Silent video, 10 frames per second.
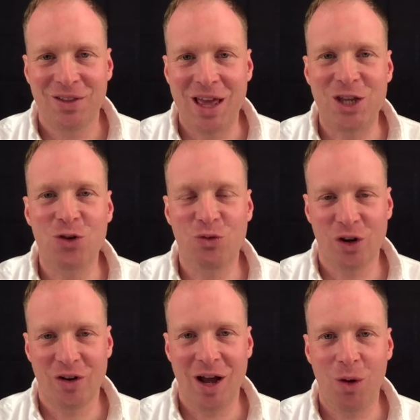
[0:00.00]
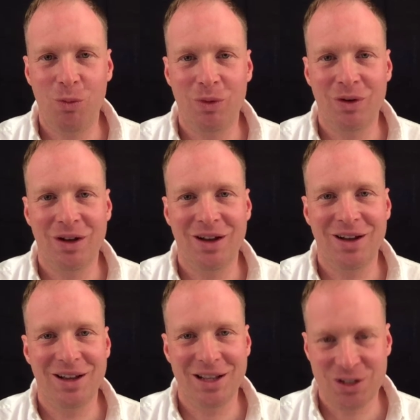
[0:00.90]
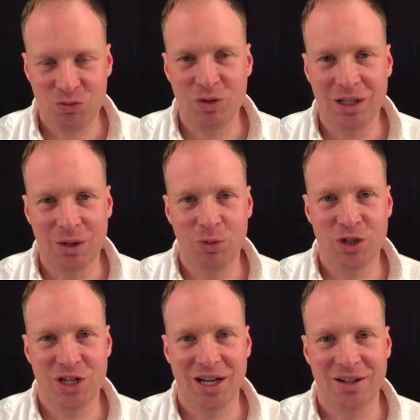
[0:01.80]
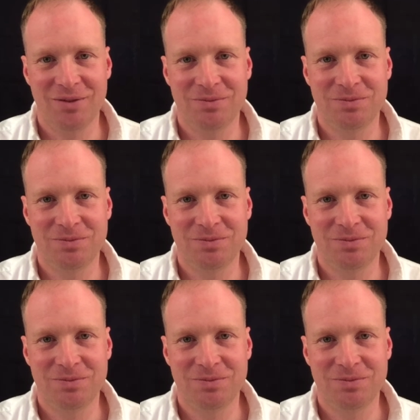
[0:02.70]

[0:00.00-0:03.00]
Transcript: thank you for your help. Uh, it's really appreciated.